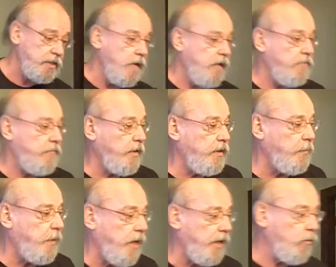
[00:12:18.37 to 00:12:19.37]
because
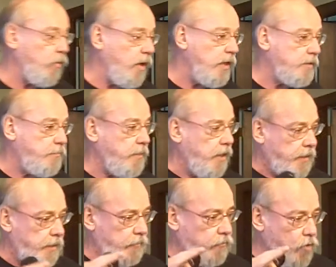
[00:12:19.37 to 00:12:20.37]
Philippi was
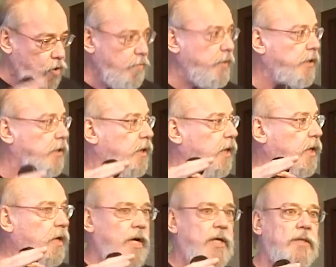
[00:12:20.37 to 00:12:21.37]
a
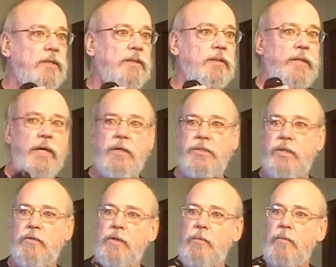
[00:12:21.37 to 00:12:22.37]
Roman uh,
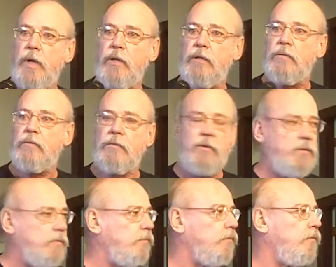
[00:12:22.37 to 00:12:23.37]
garrison, it was a, a
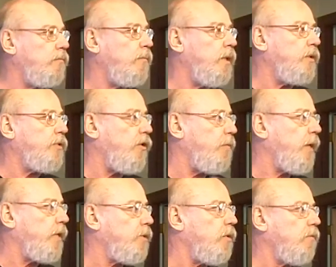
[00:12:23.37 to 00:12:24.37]
military
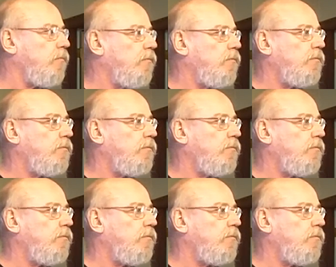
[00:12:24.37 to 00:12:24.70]
base.